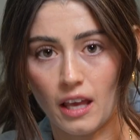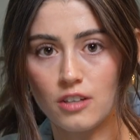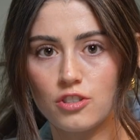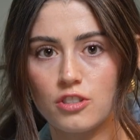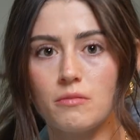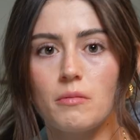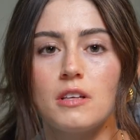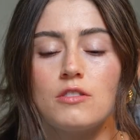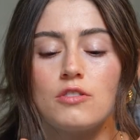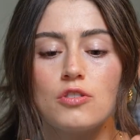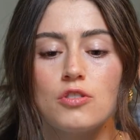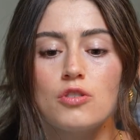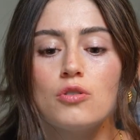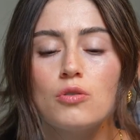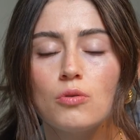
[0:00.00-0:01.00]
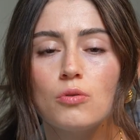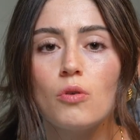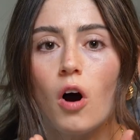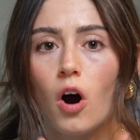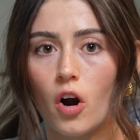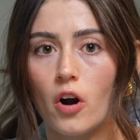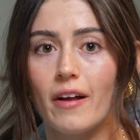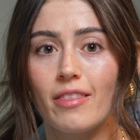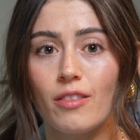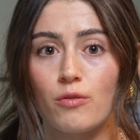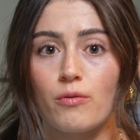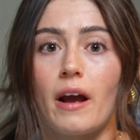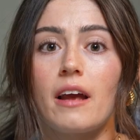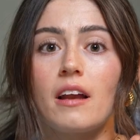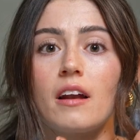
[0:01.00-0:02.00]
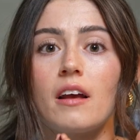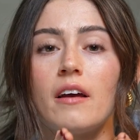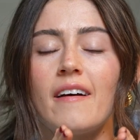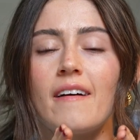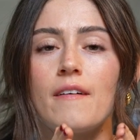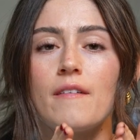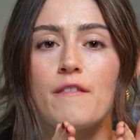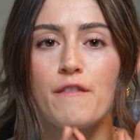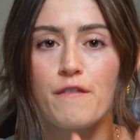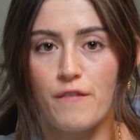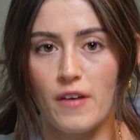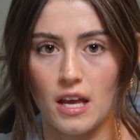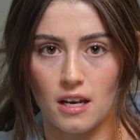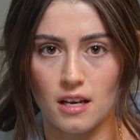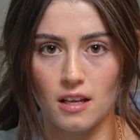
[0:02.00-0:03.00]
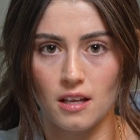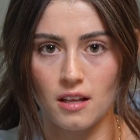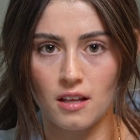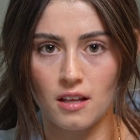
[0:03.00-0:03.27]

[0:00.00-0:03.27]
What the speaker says: It just means you aren't the right fit.